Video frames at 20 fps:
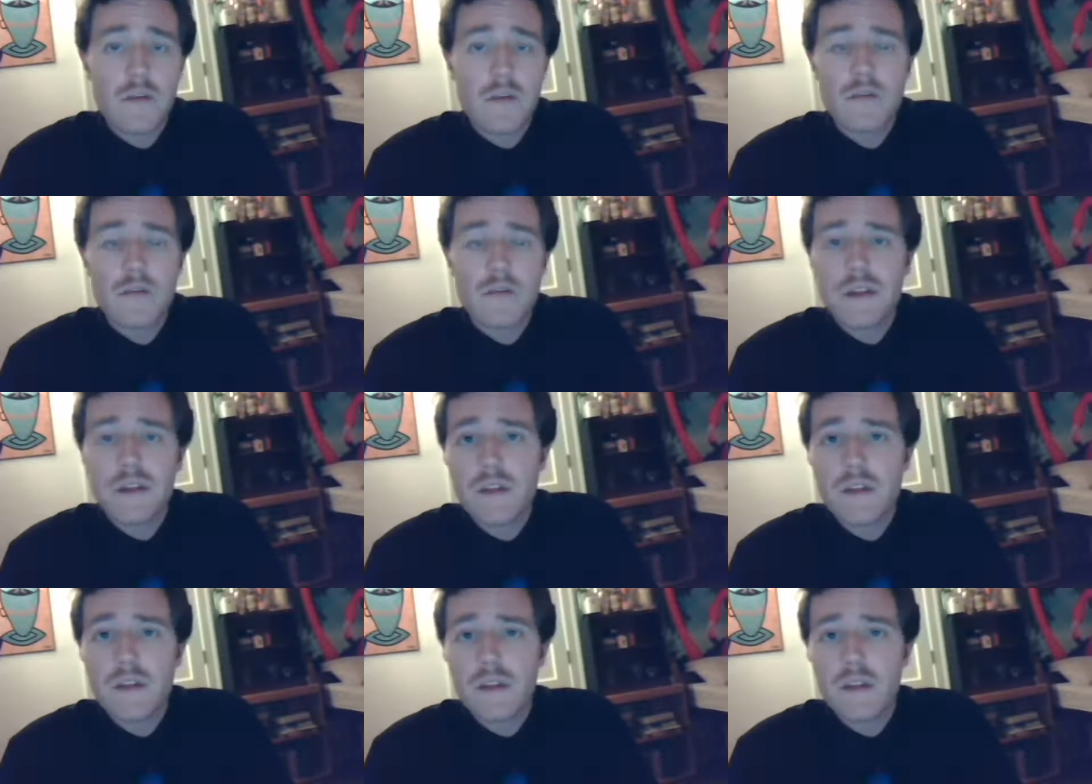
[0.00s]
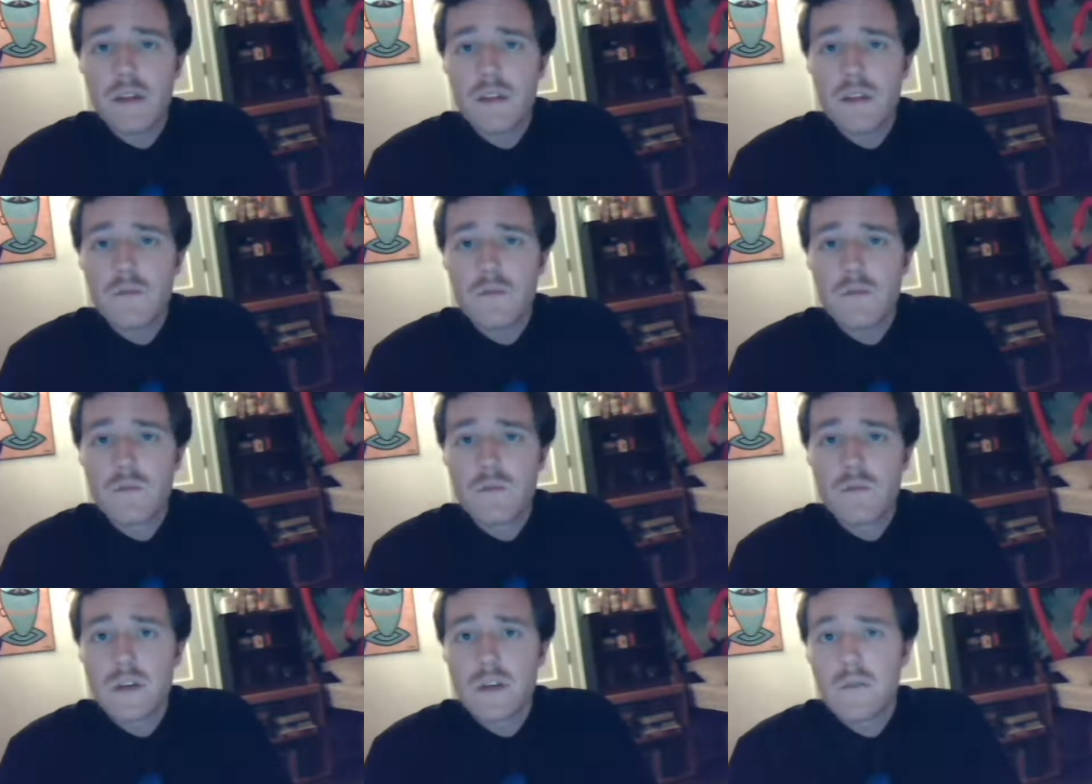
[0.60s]
I really think that
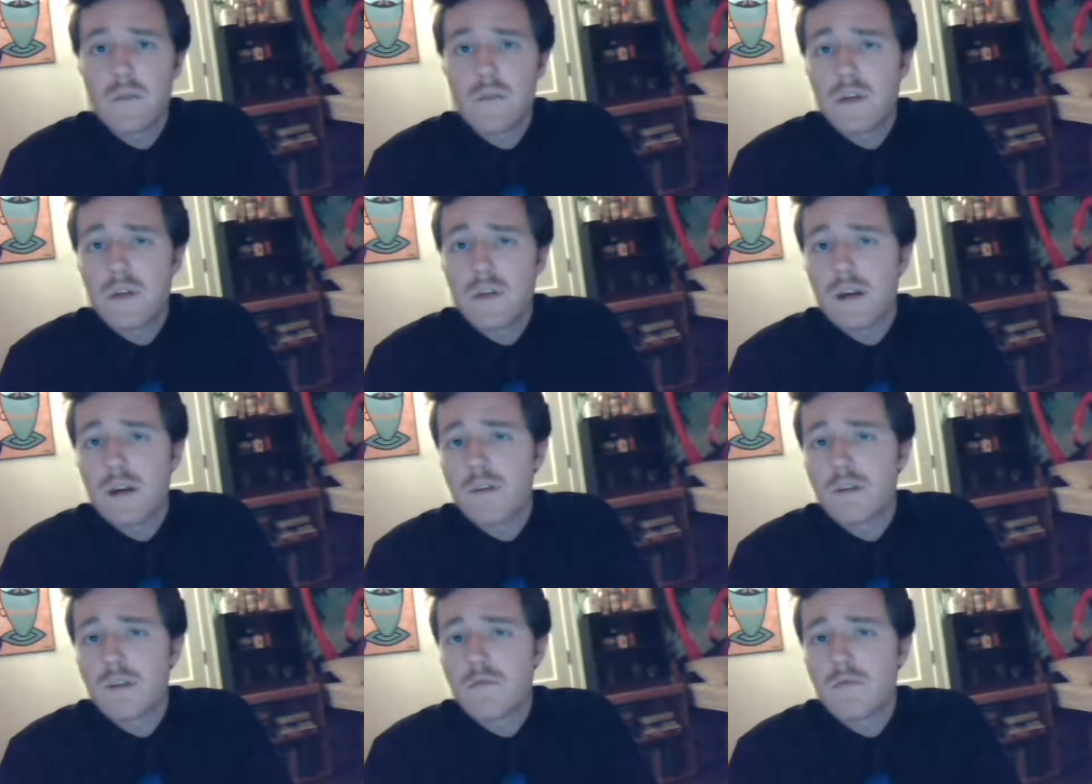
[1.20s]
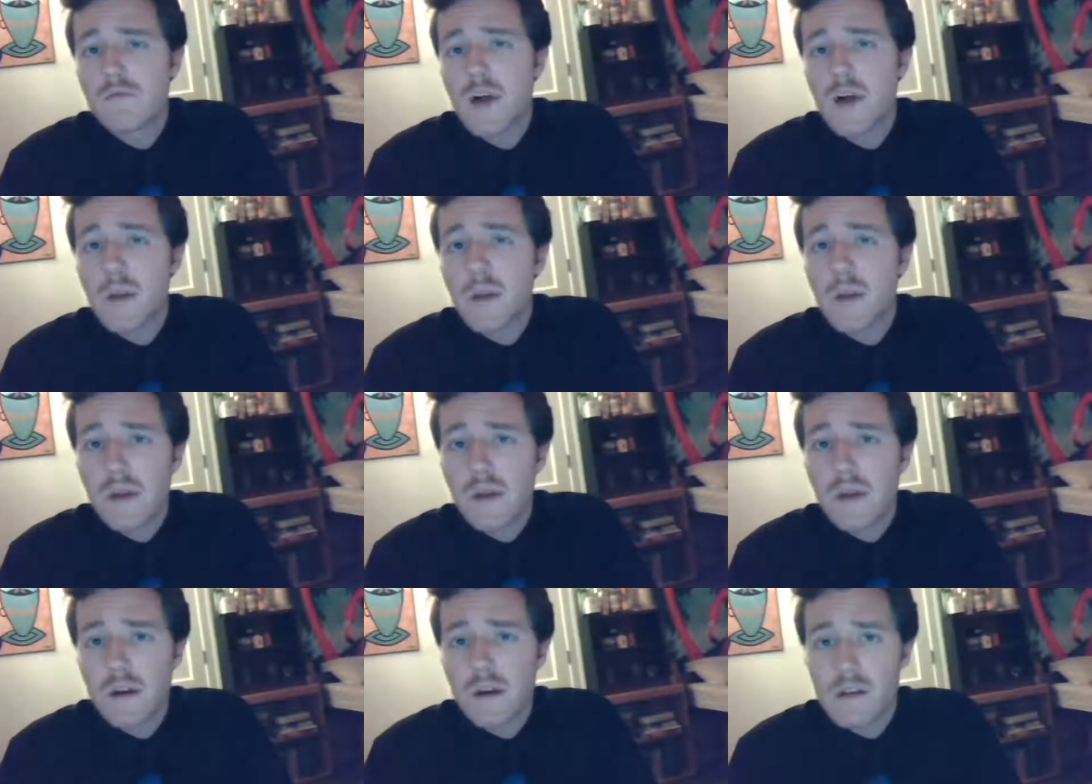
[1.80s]
we are
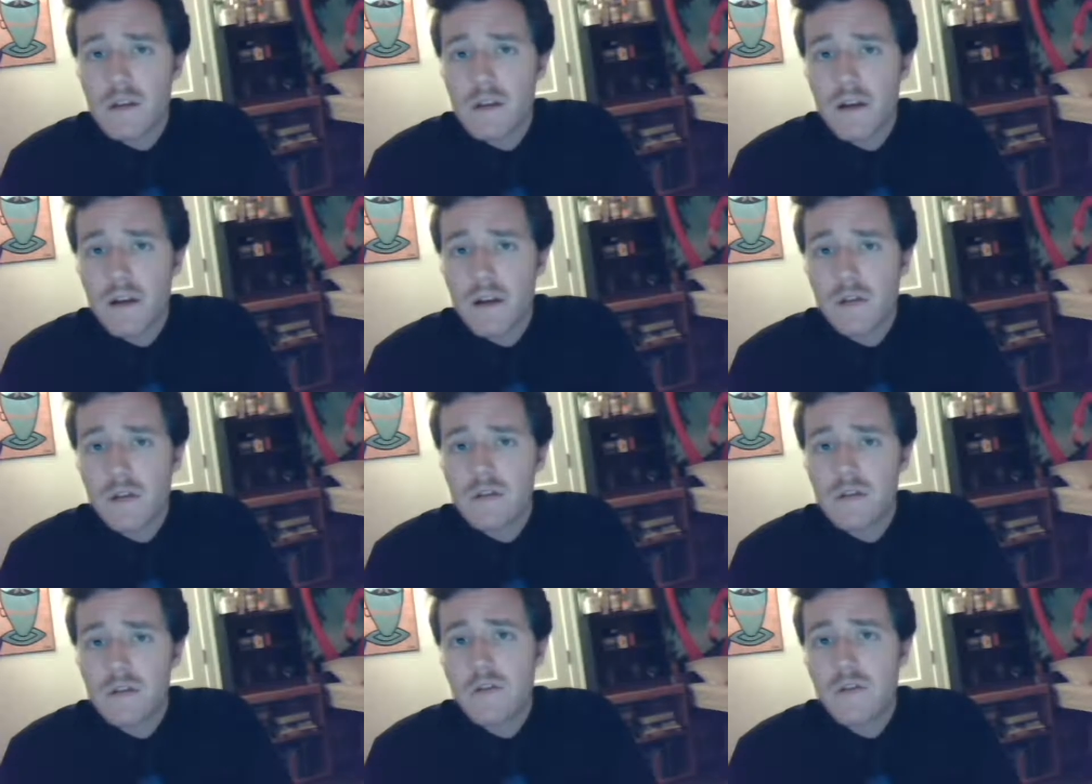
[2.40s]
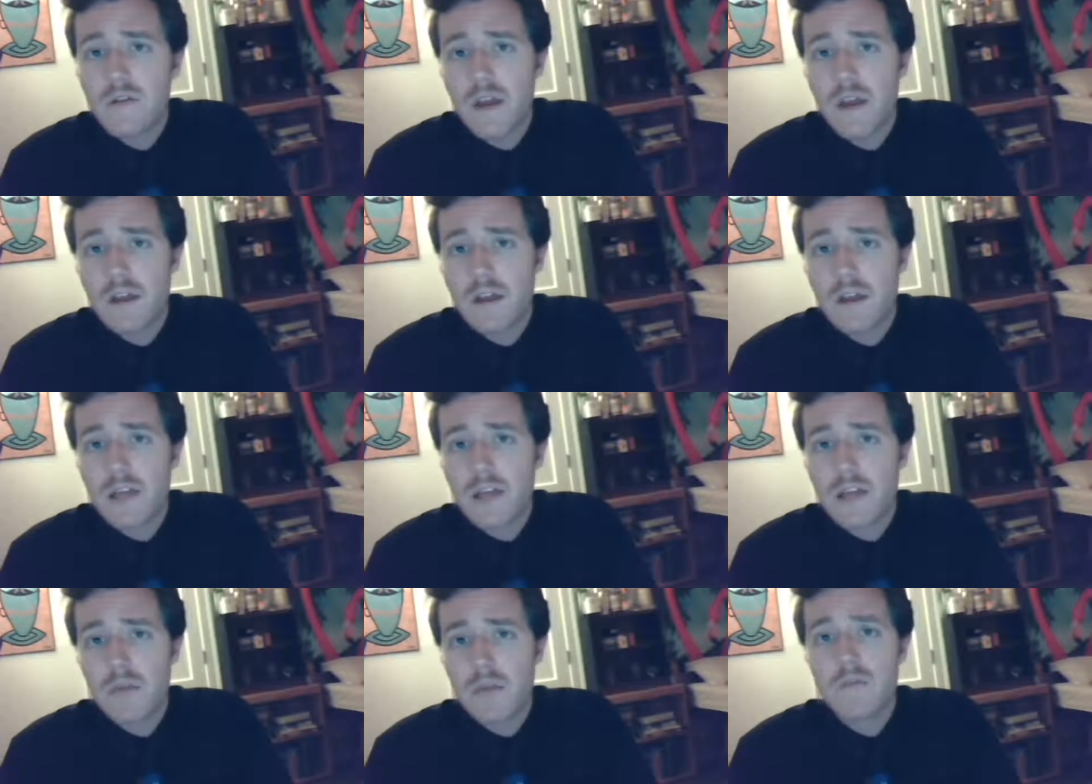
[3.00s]
robbing ourselves of any
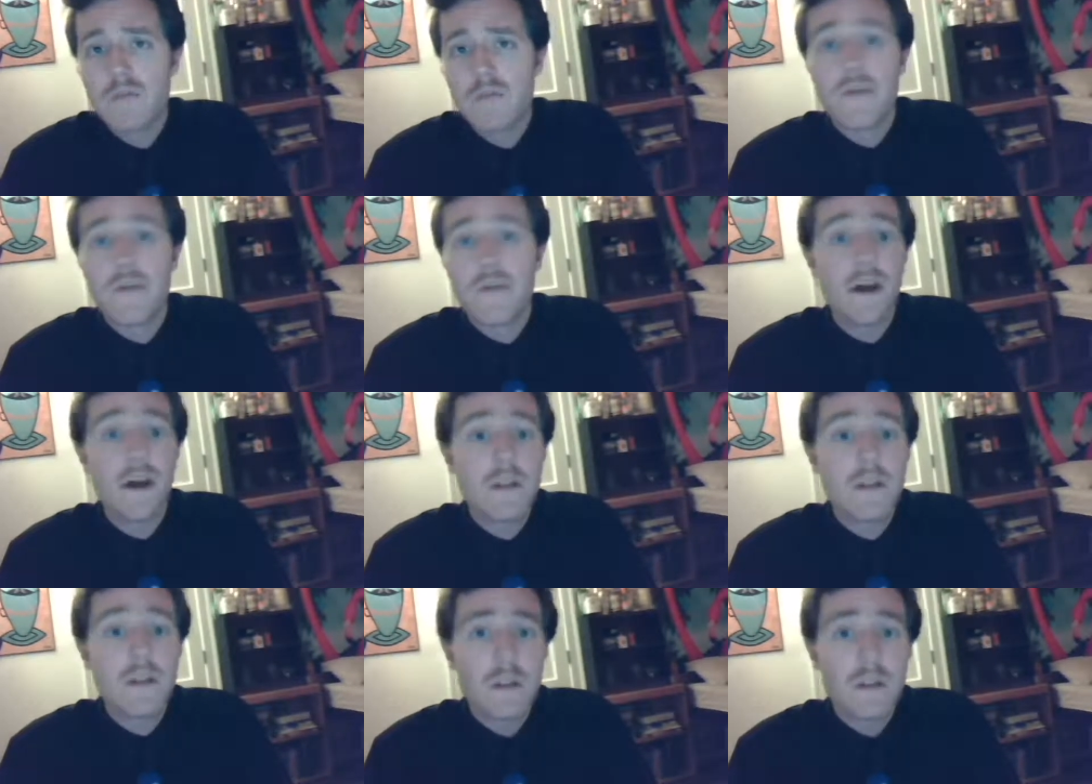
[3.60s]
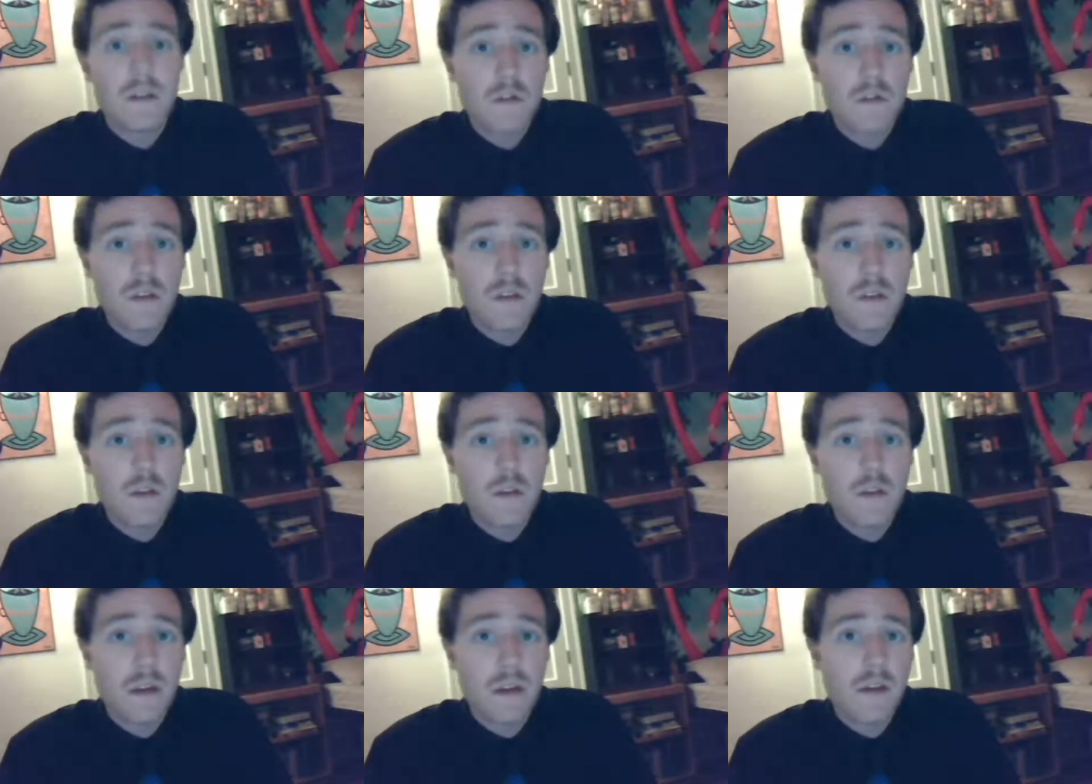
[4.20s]
type of value
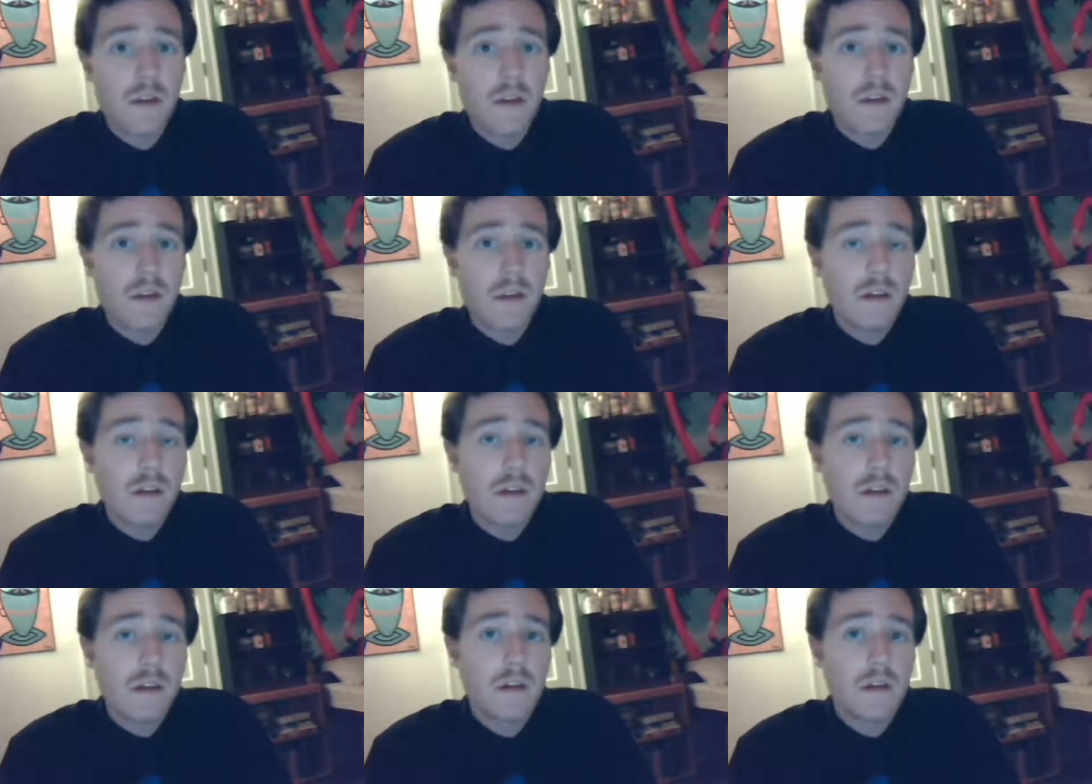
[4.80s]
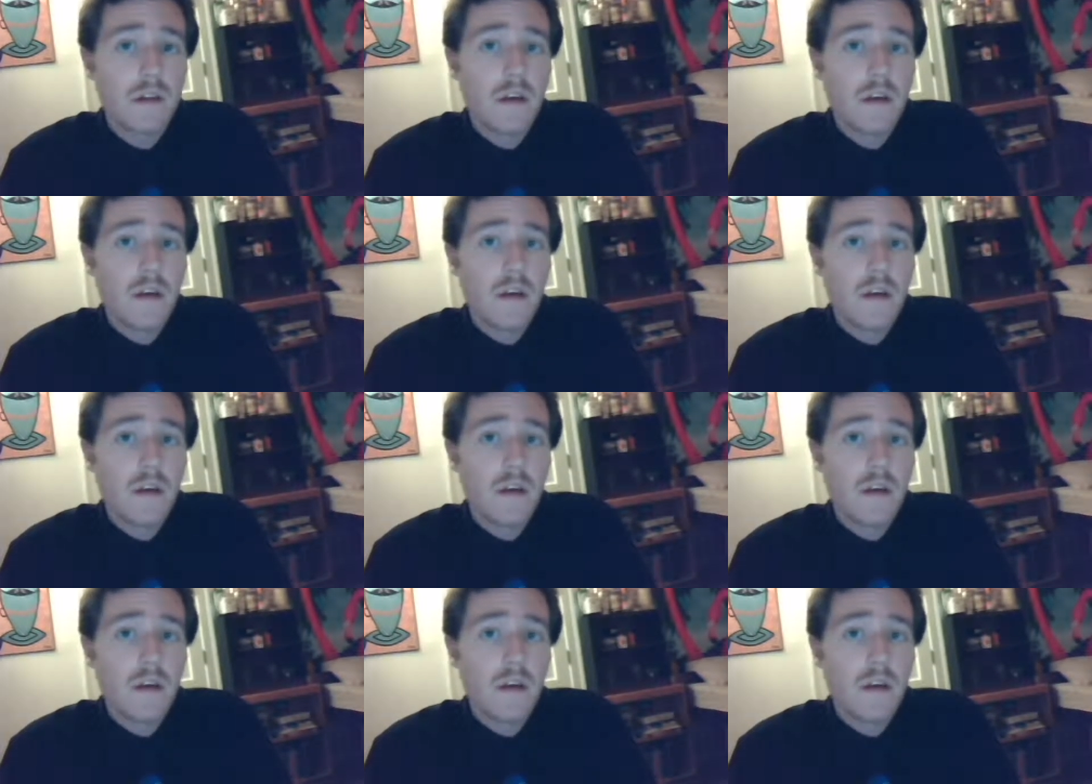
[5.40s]
that may exist